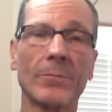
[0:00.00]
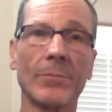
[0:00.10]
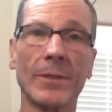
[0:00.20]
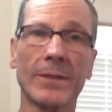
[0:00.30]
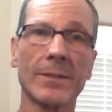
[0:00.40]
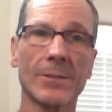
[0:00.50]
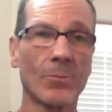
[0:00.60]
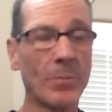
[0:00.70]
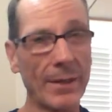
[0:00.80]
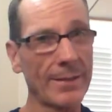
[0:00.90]
because
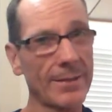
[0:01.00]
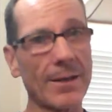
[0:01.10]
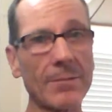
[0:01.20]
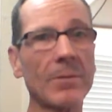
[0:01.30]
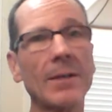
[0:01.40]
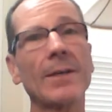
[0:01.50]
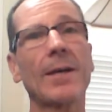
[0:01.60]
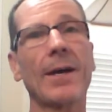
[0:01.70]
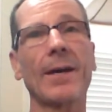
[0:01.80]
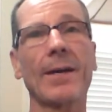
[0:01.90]
by the time
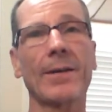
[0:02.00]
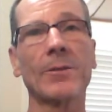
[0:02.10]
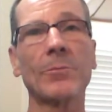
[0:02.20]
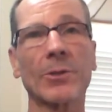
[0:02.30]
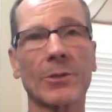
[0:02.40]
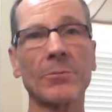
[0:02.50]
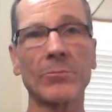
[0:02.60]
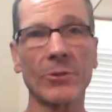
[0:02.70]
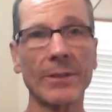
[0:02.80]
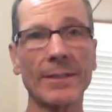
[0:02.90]
I had the book
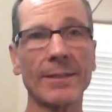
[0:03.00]
completed,